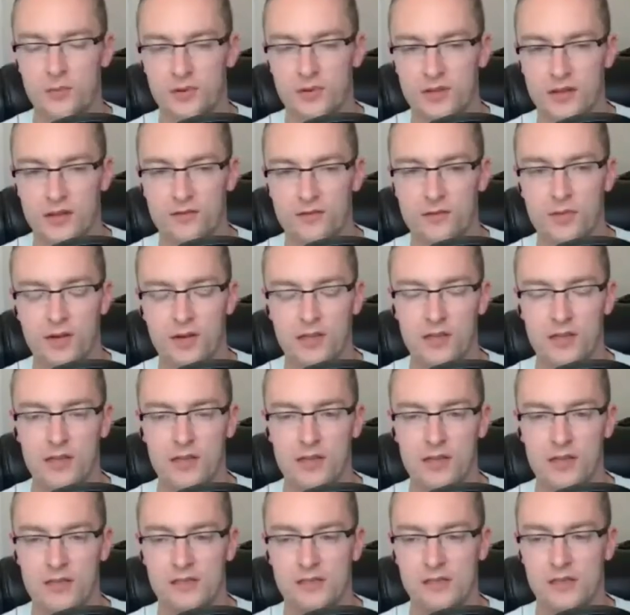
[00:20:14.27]
with everybody
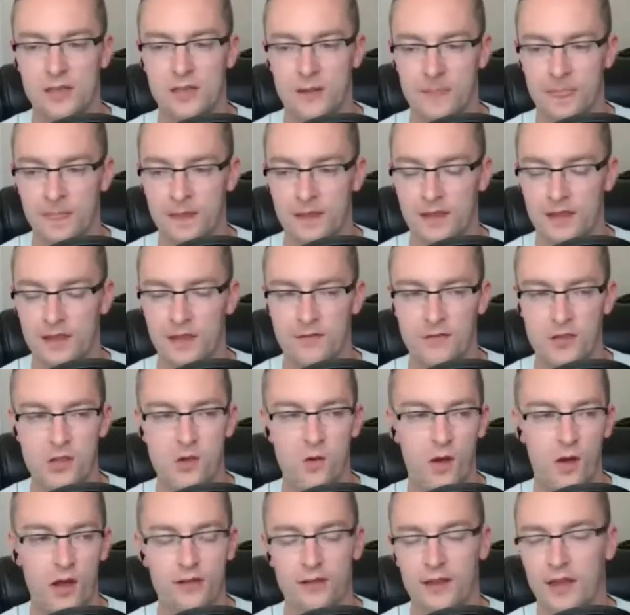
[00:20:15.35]
is, if you go
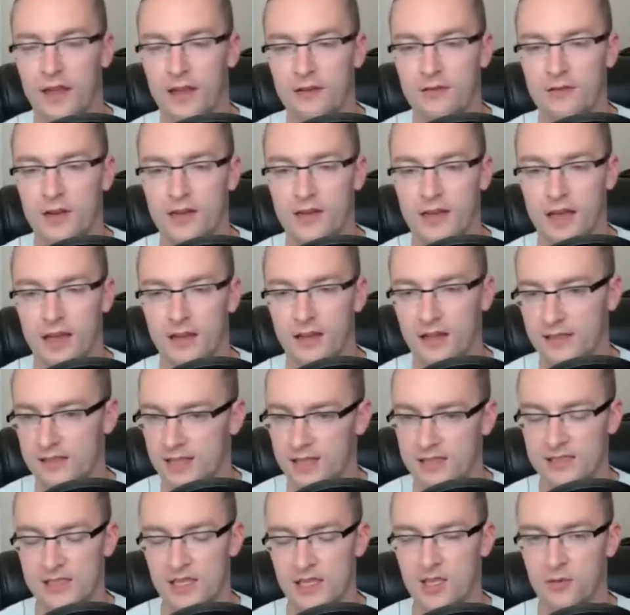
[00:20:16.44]
online right now, like
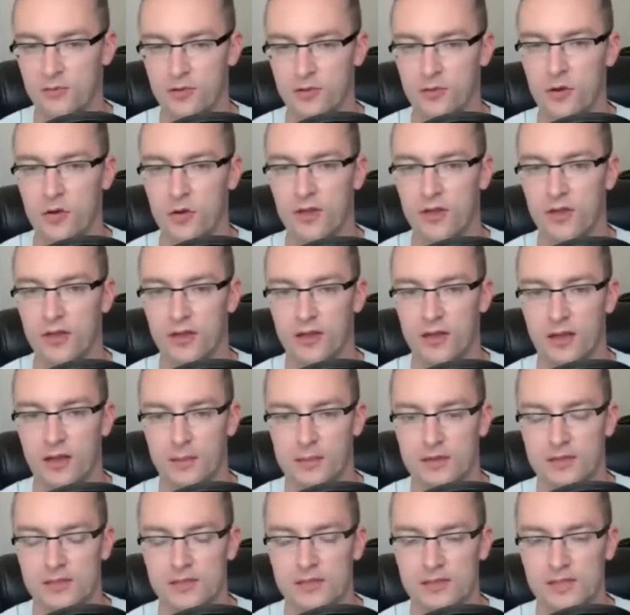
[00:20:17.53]
let's say you're promoting a
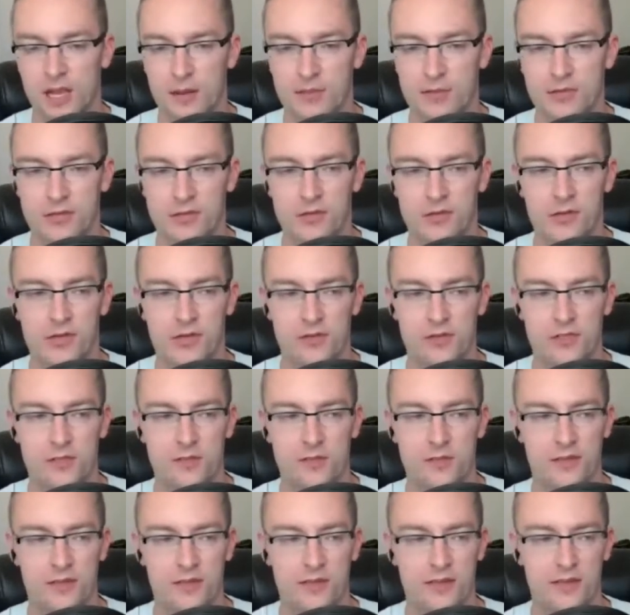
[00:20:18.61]
business opportunity or
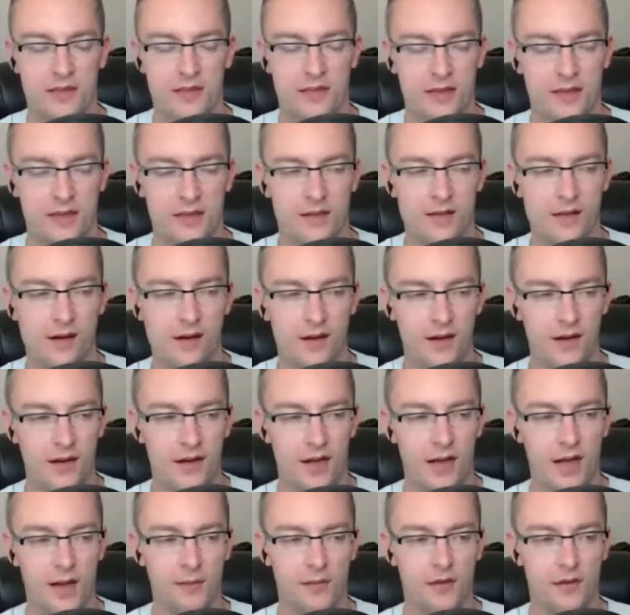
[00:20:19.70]
something like that,
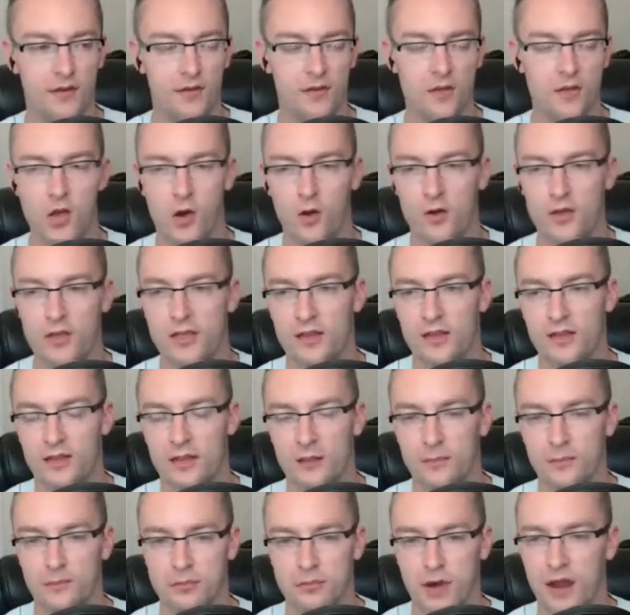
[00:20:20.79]
you go and you get like a
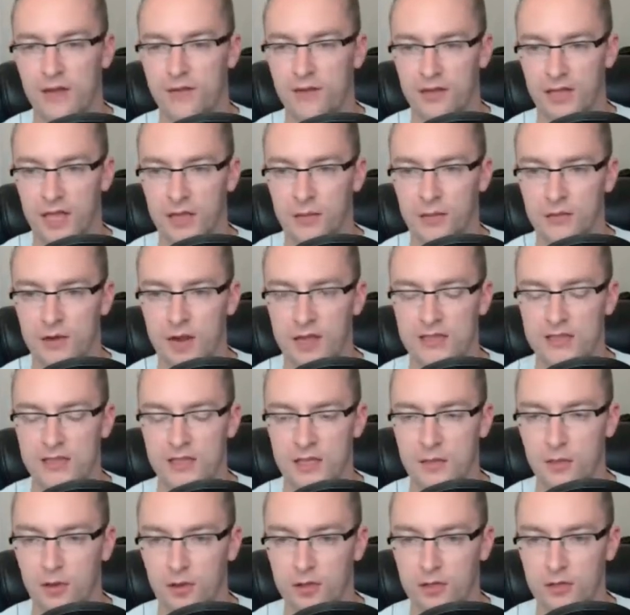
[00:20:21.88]
private label rights
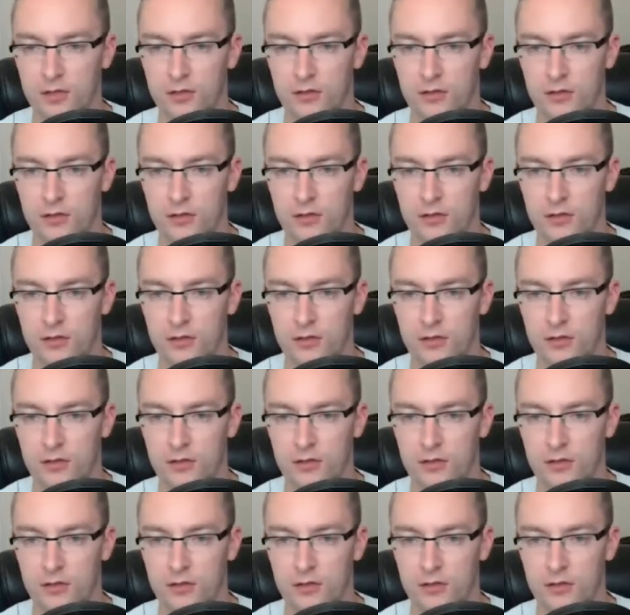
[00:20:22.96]
ebook,